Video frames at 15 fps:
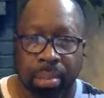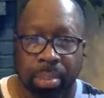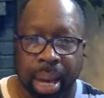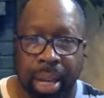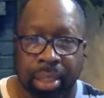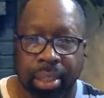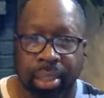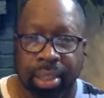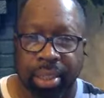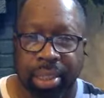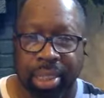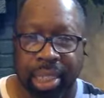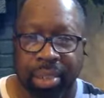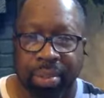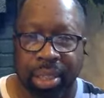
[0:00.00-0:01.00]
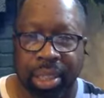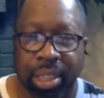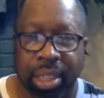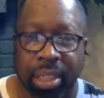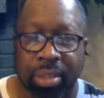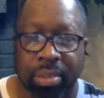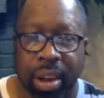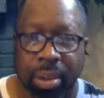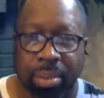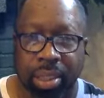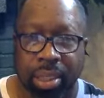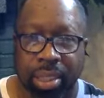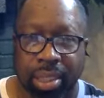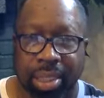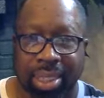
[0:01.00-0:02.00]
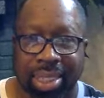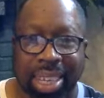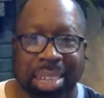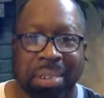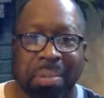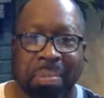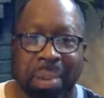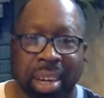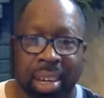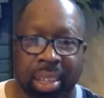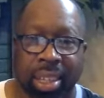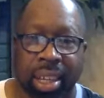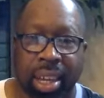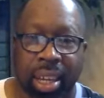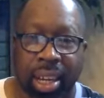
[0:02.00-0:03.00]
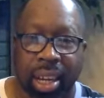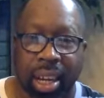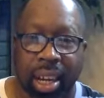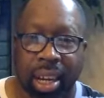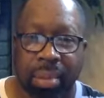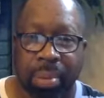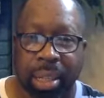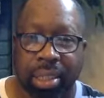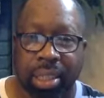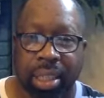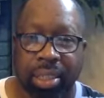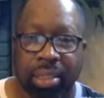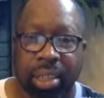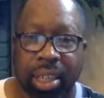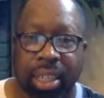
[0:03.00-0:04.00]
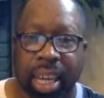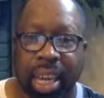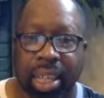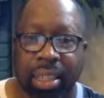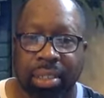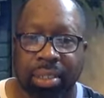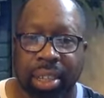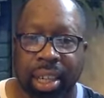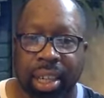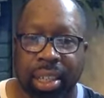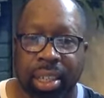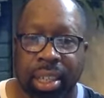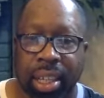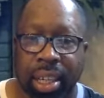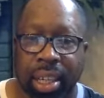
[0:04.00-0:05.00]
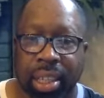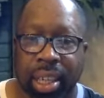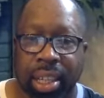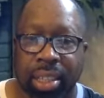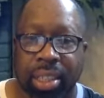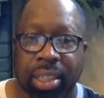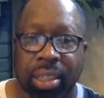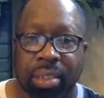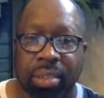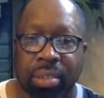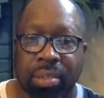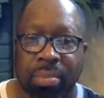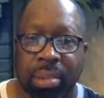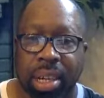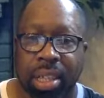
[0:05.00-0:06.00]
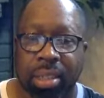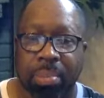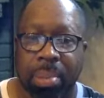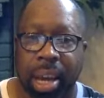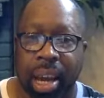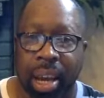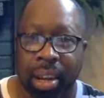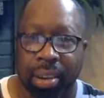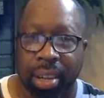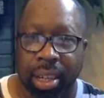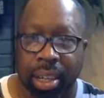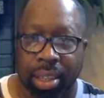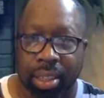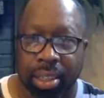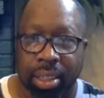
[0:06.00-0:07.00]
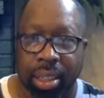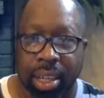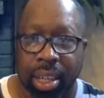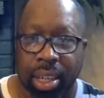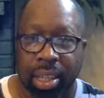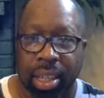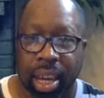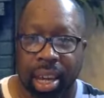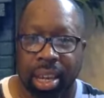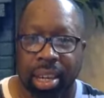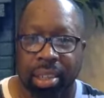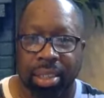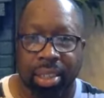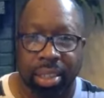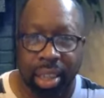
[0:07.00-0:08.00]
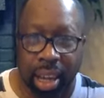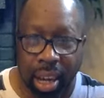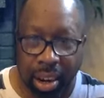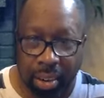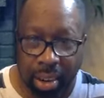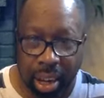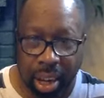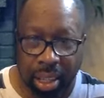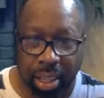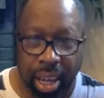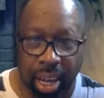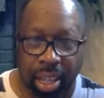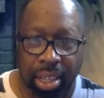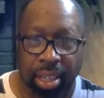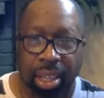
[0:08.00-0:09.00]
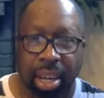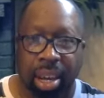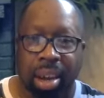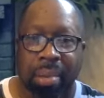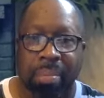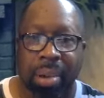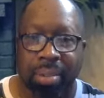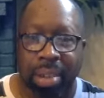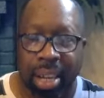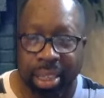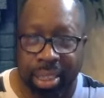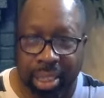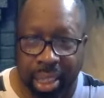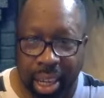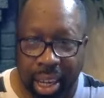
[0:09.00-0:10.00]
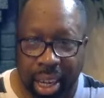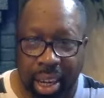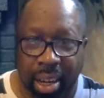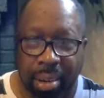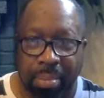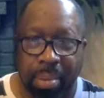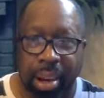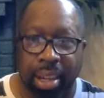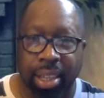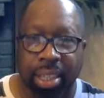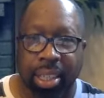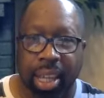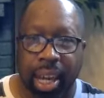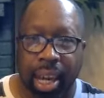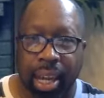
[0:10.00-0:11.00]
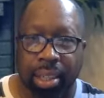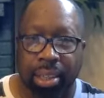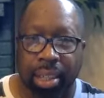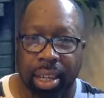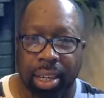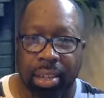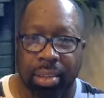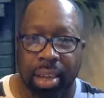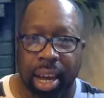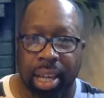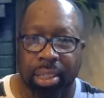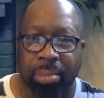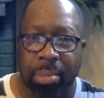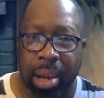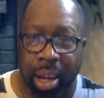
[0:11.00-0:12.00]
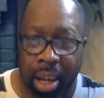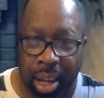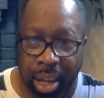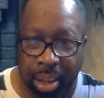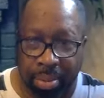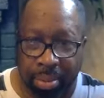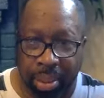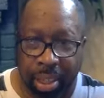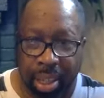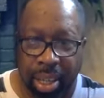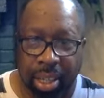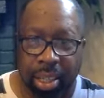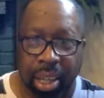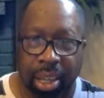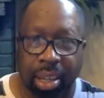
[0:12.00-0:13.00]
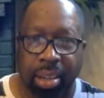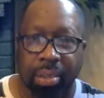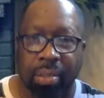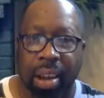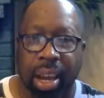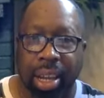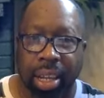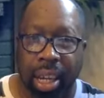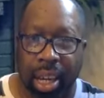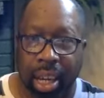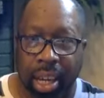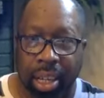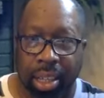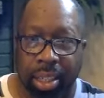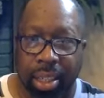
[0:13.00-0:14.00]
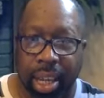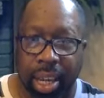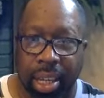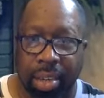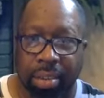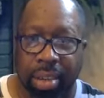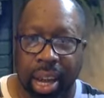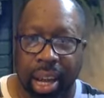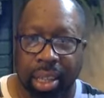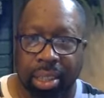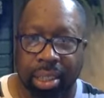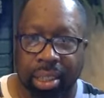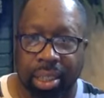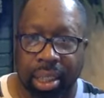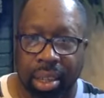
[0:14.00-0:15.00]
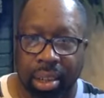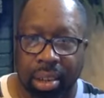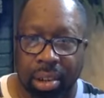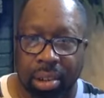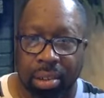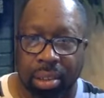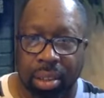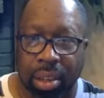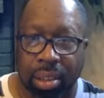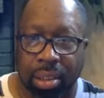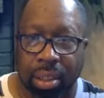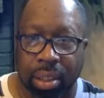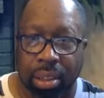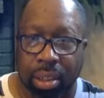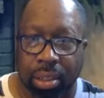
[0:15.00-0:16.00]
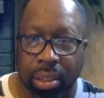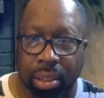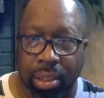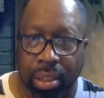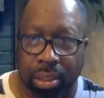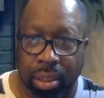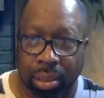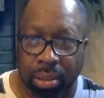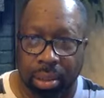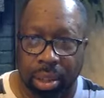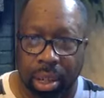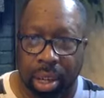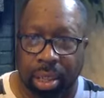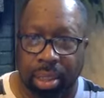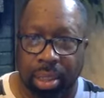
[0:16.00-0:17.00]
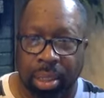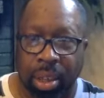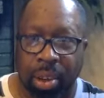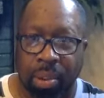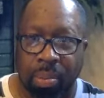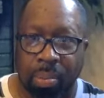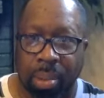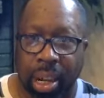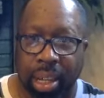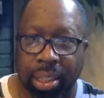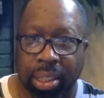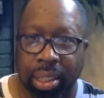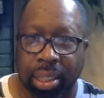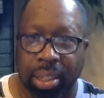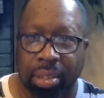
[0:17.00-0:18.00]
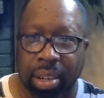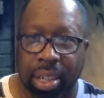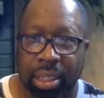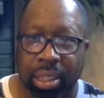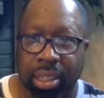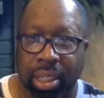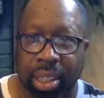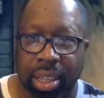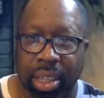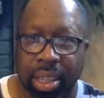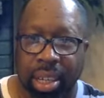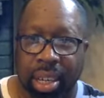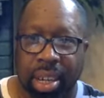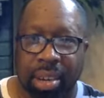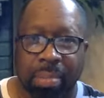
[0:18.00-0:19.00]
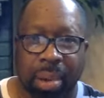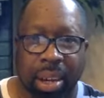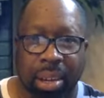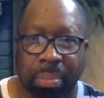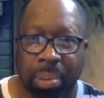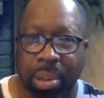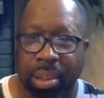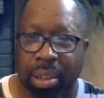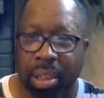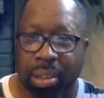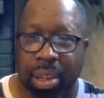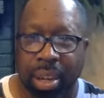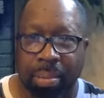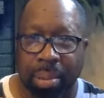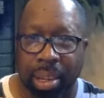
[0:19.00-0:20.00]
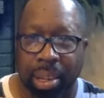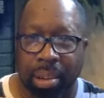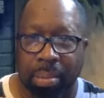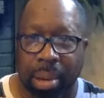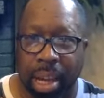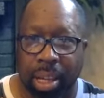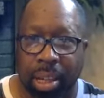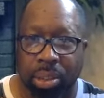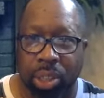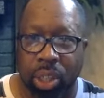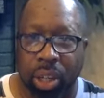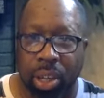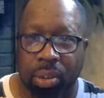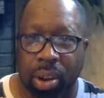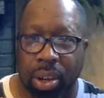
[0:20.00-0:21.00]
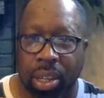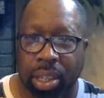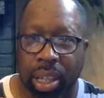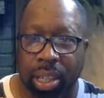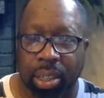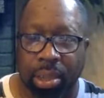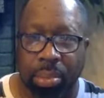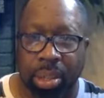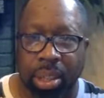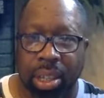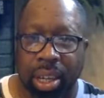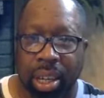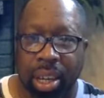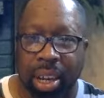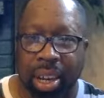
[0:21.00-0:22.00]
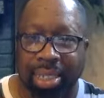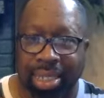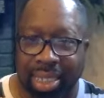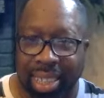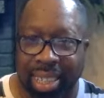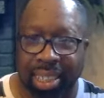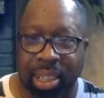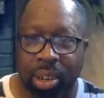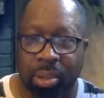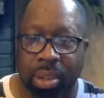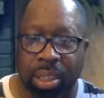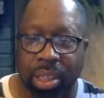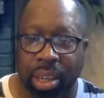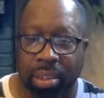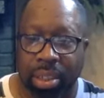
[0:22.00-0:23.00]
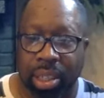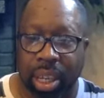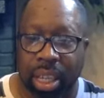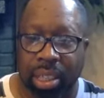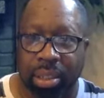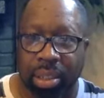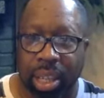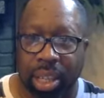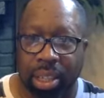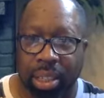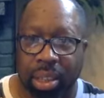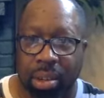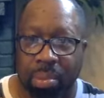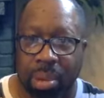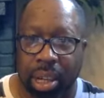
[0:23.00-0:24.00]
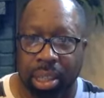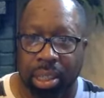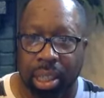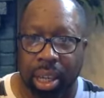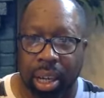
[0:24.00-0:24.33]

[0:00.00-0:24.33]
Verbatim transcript: Pastor Stevie T. Robinson. Thank you, man. Uh, Pastor D. John Adrian. Thank you so much, Paris. Thank you, Sarah. Thank you, Marissa, Bernadette. Thank you, guys. Mom. Thank you, Raina. Thank you guys so, so, so, so, so, so, so, so much. Who else is in here? My computer don't let me go back up. Shirley Walker, thank you so much. Uh, Salento, what's up, Salento? Thank you so much.